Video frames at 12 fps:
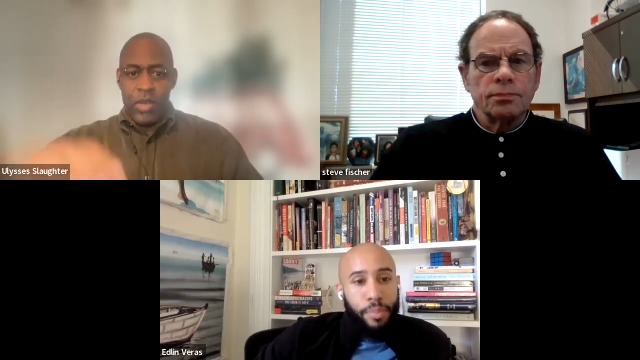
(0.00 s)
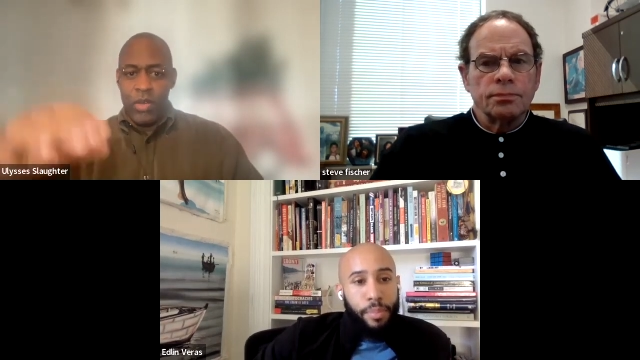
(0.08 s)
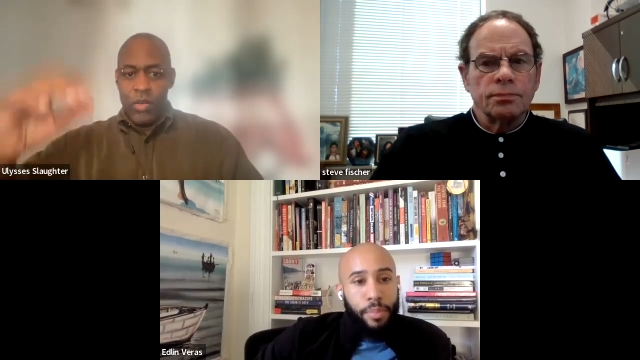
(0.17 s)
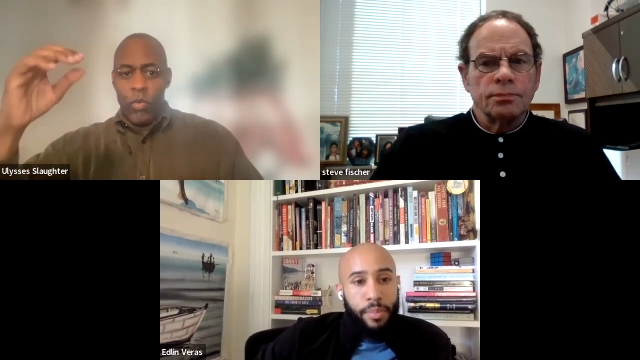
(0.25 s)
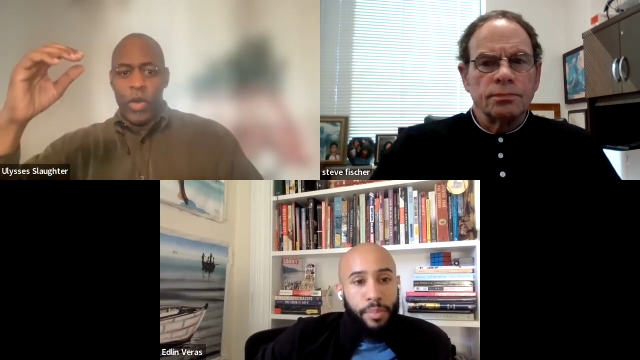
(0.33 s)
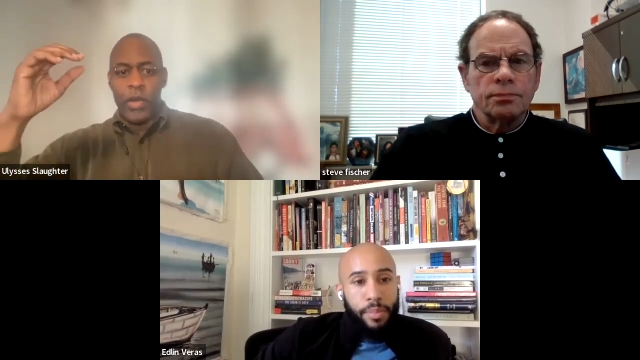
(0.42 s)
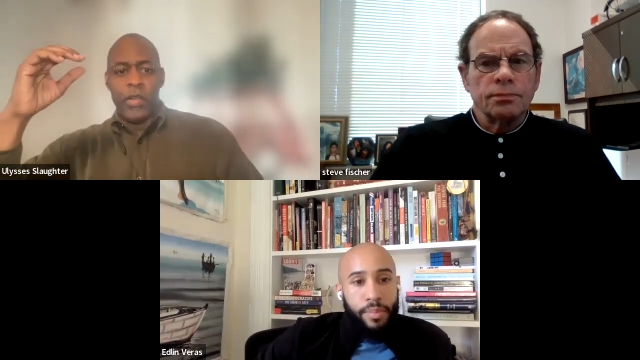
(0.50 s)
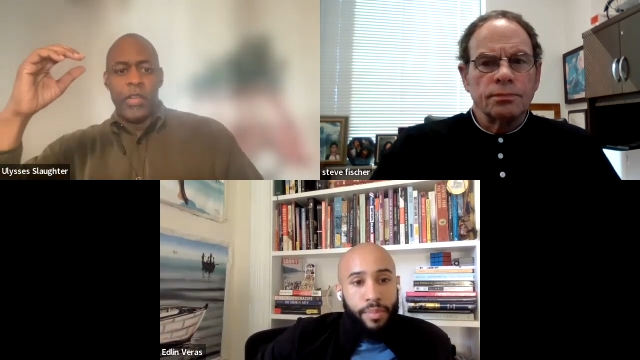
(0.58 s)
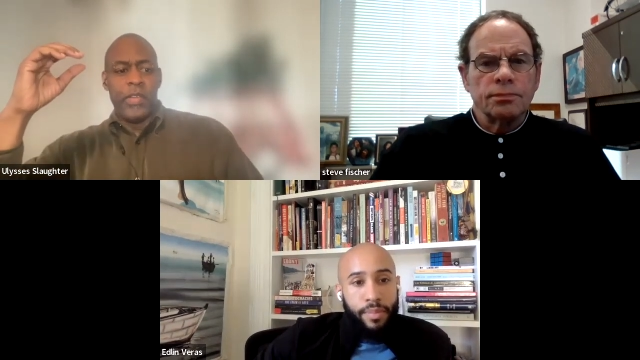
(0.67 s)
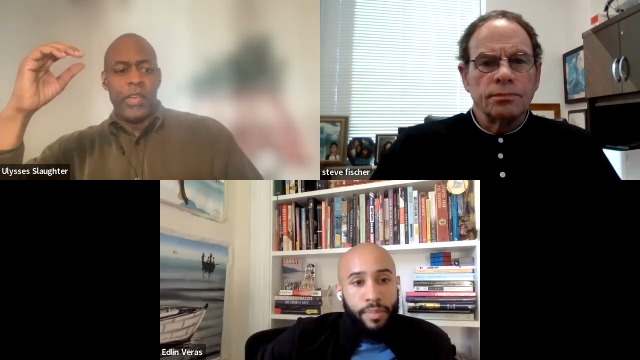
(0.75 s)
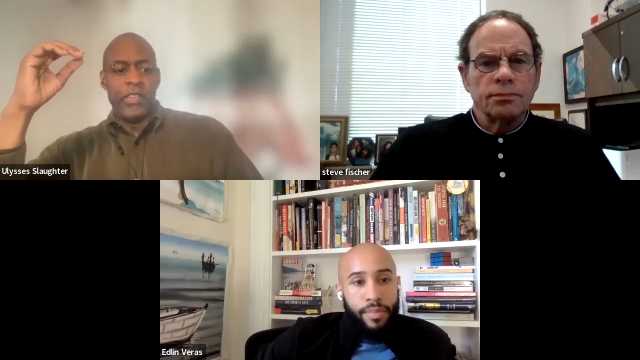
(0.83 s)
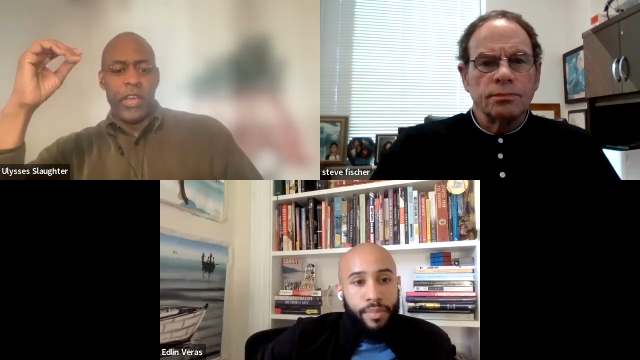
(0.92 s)
Speaker 1: One of
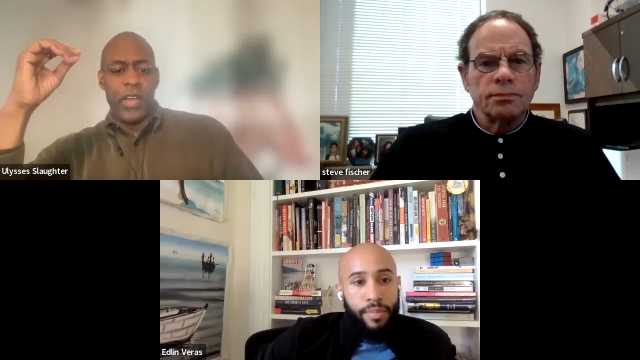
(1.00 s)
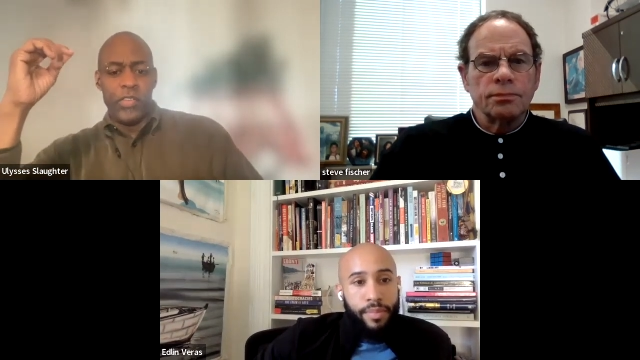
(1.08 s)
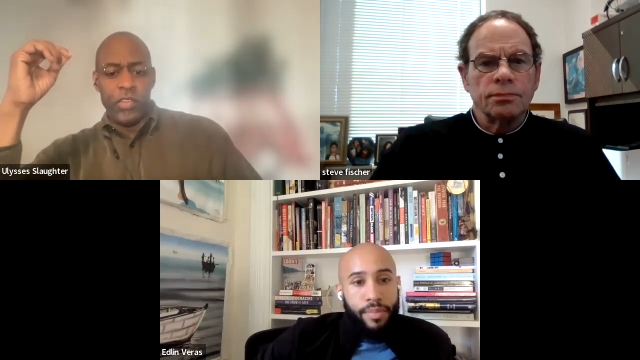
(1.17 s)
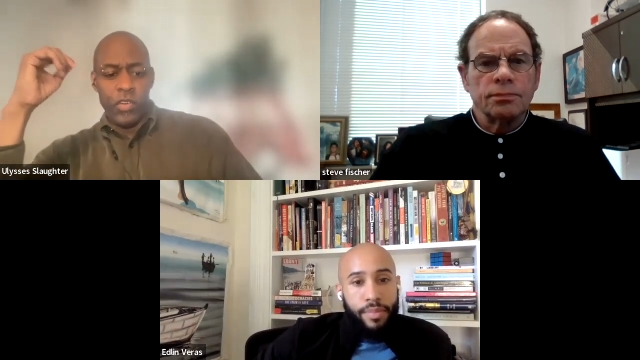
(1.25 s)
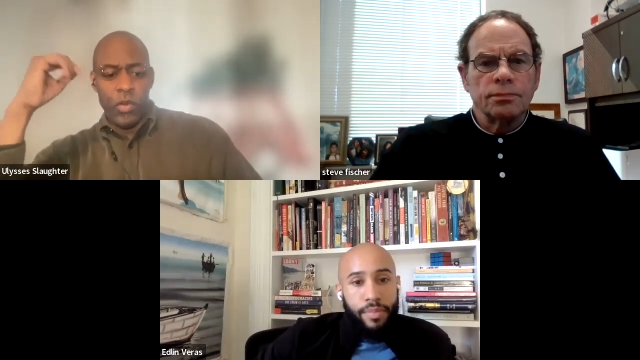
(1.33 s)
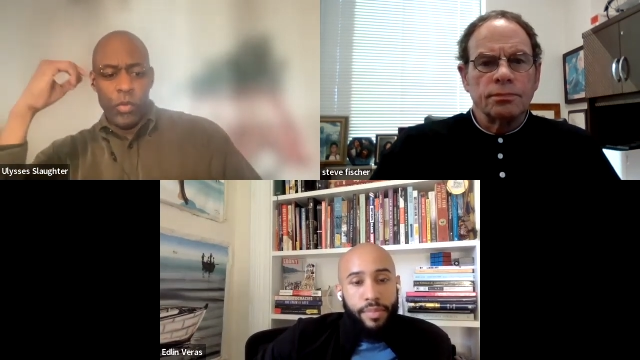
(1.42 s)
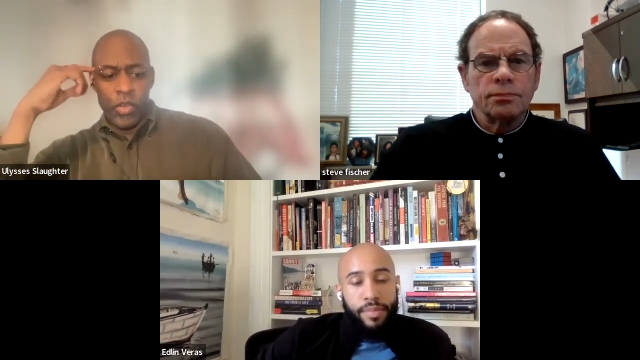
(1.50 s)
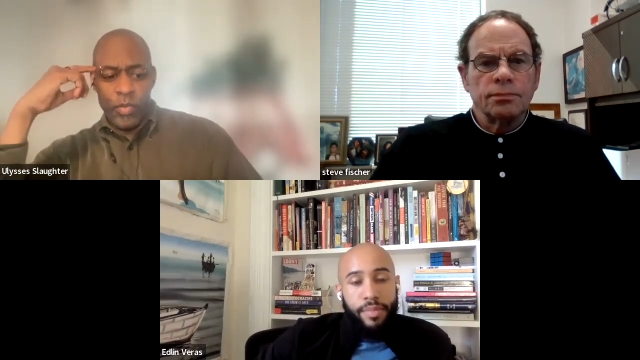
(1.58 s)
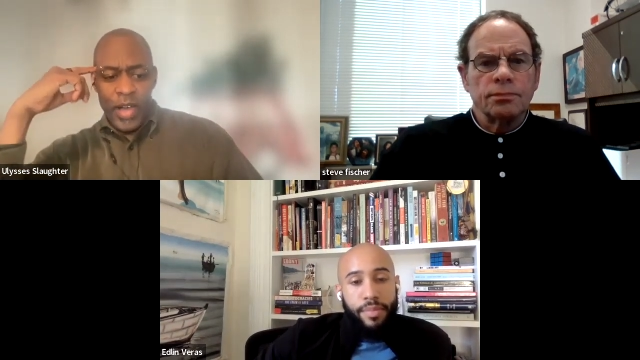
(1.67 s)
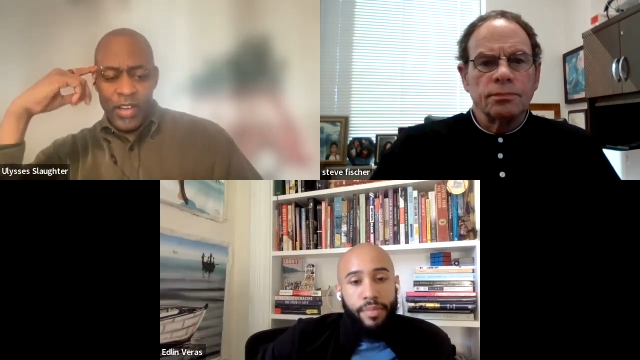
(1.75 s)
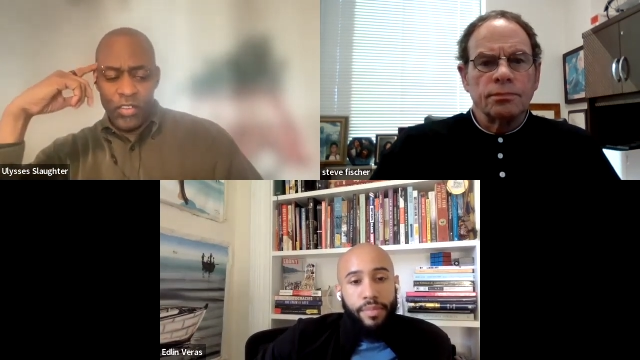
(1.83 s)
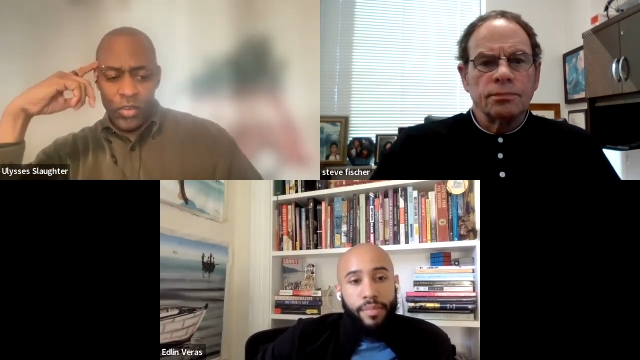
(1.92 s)
the things I used to do
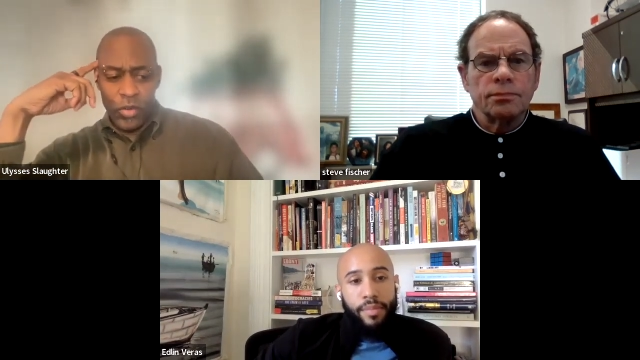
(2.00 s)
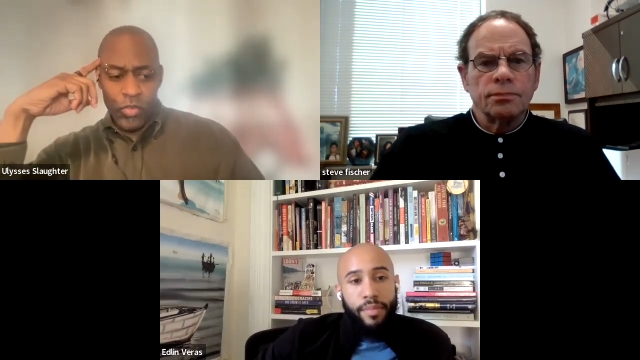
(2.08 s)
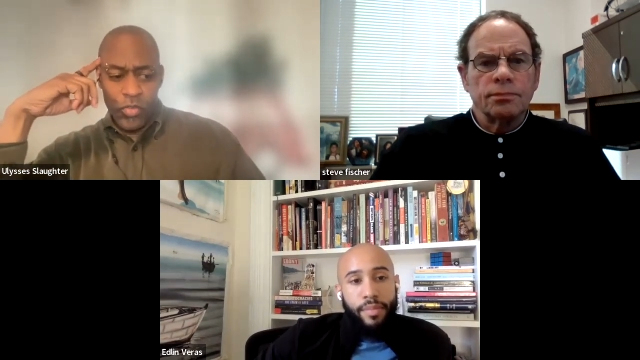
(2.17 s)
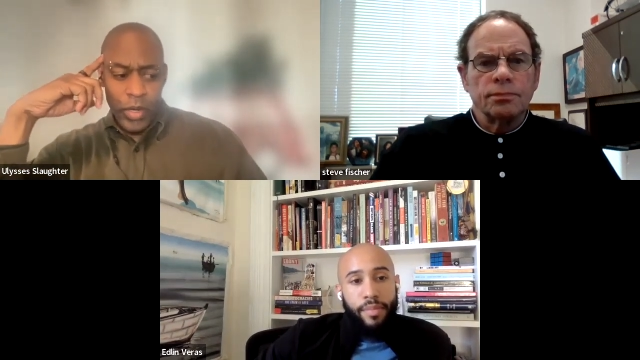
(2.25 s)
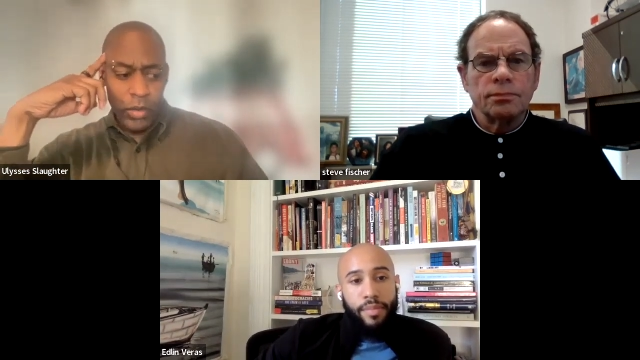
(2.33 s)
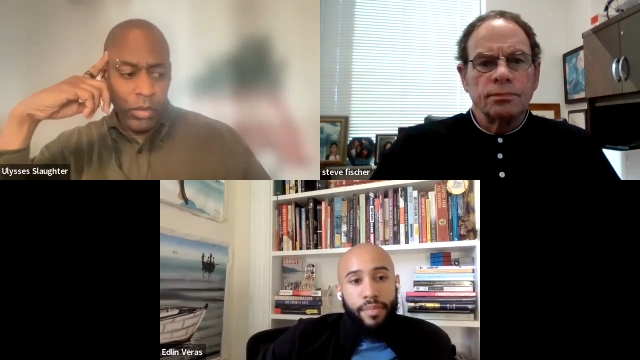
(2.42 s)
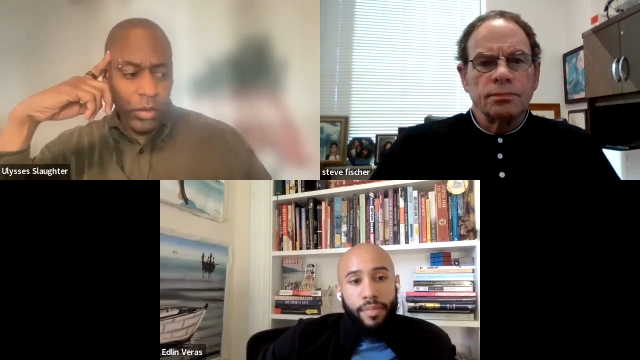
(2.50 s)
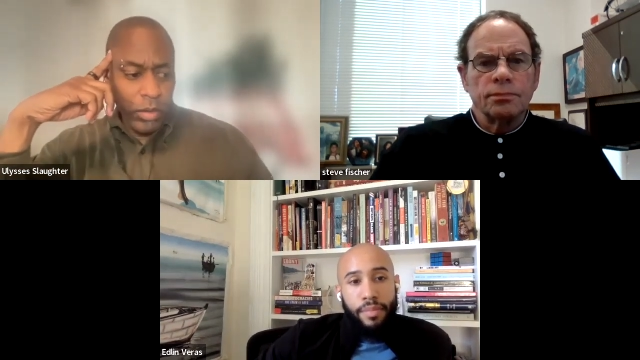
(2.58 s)
with my children,